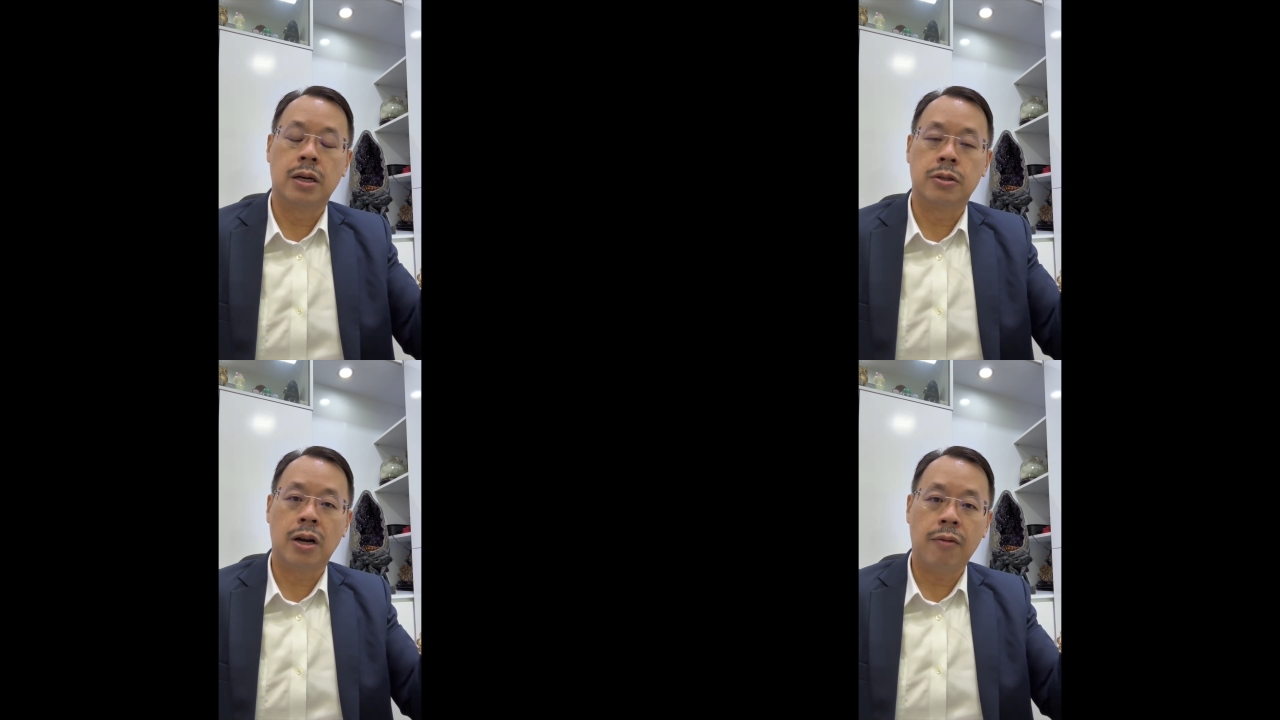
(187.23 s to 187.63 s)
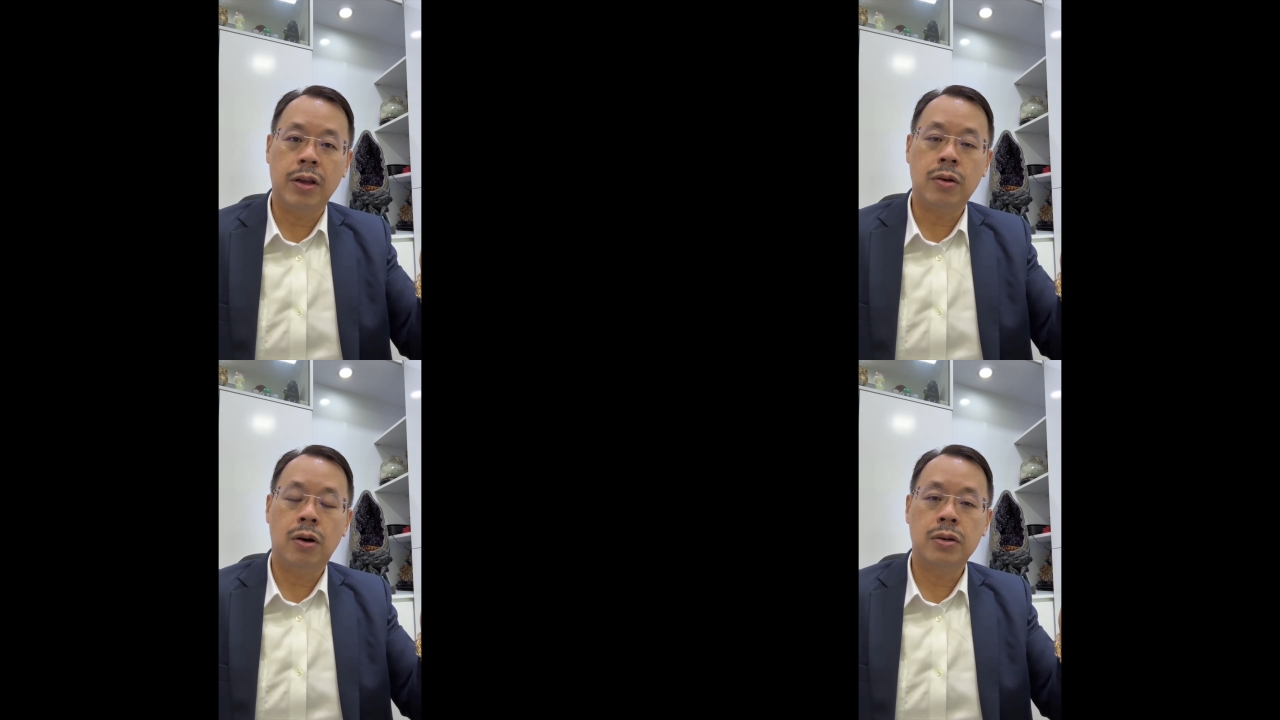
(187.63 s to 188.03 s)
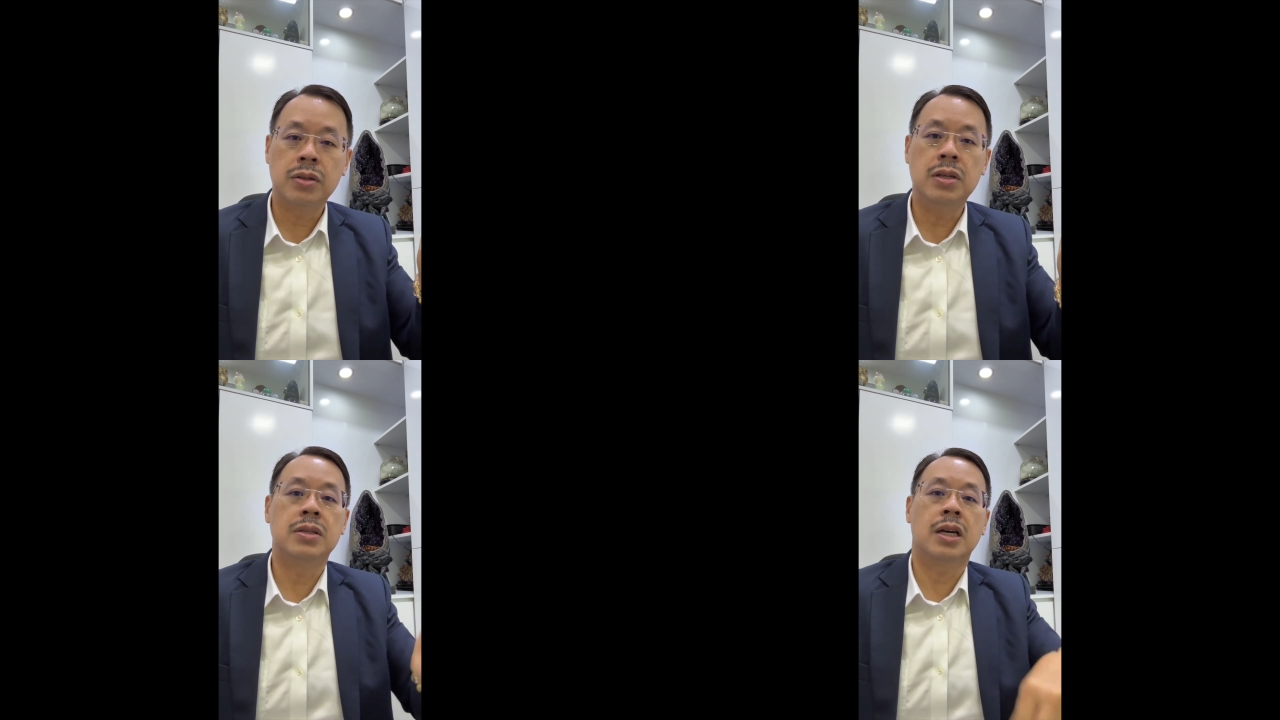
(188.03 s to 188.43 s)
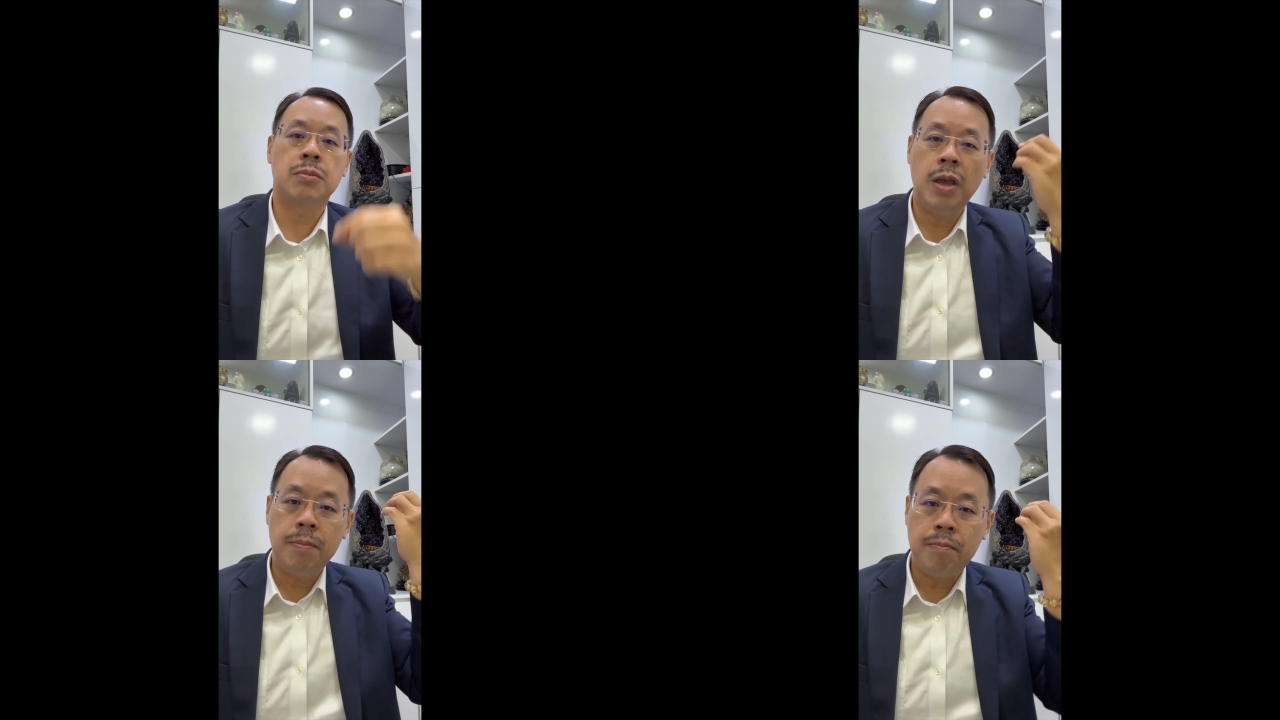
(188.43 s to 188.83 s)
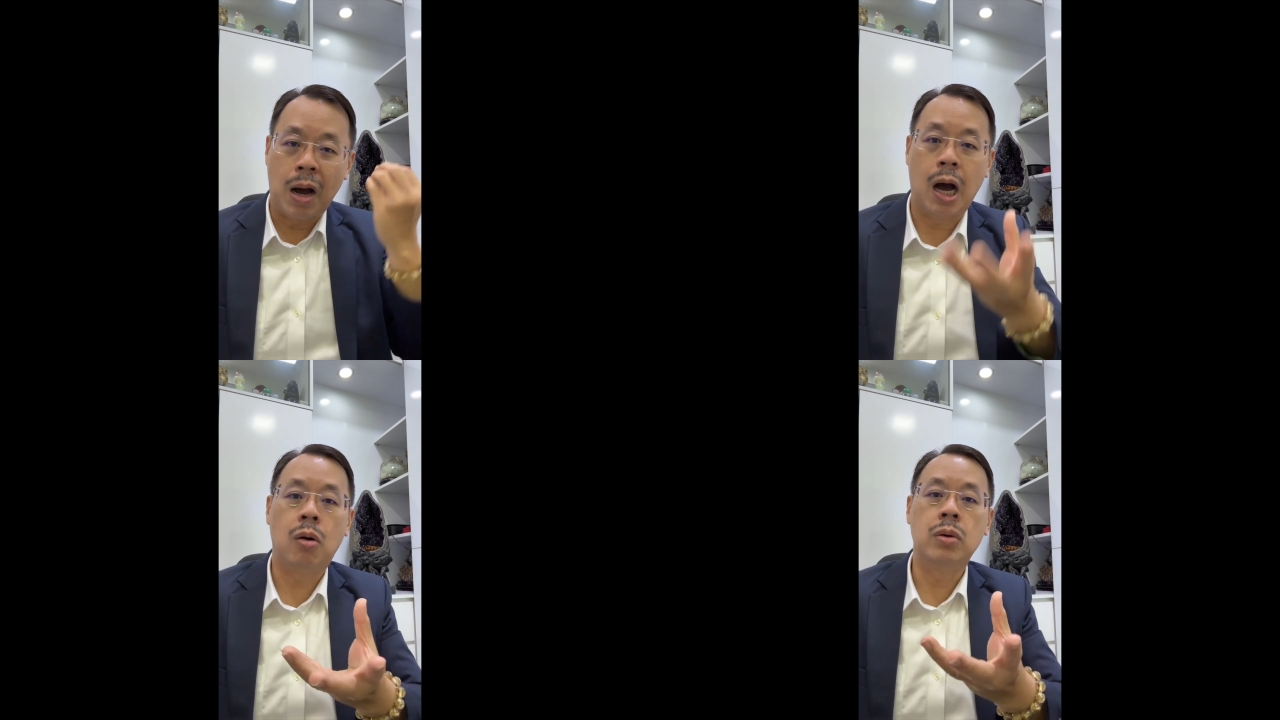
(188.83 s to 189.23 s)
traveling horse, it just means
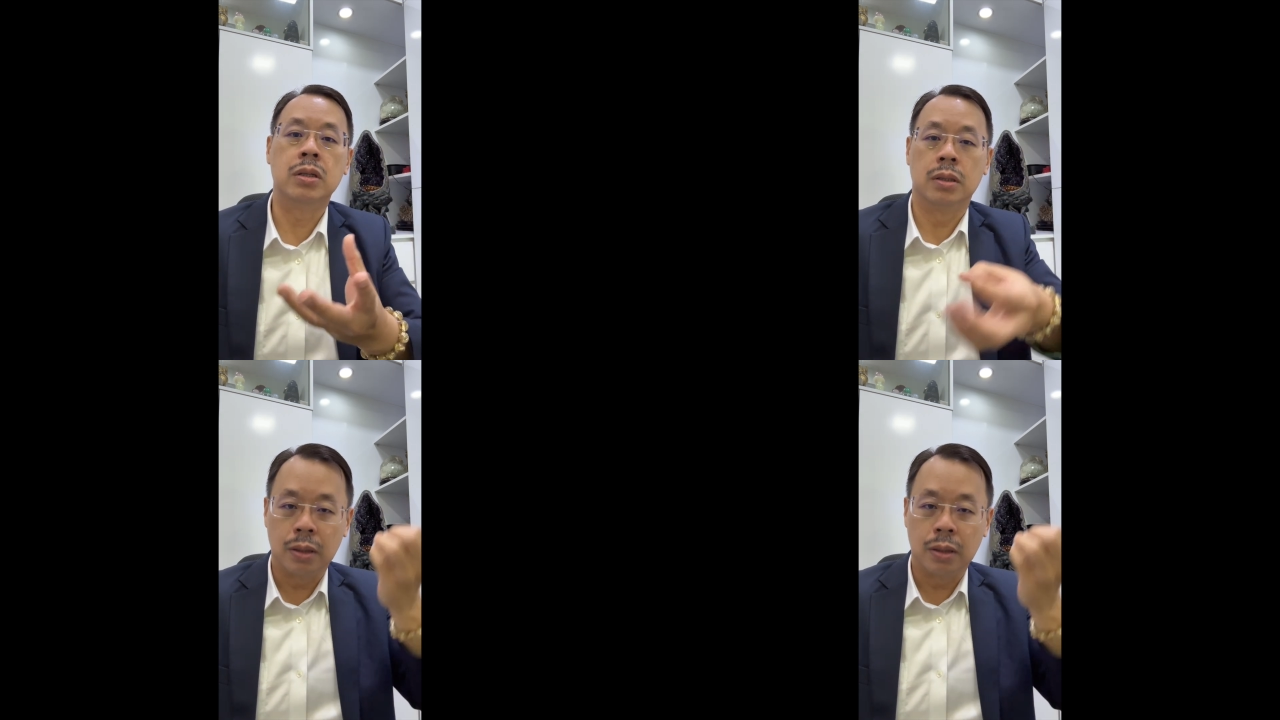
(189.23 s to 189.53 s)
power,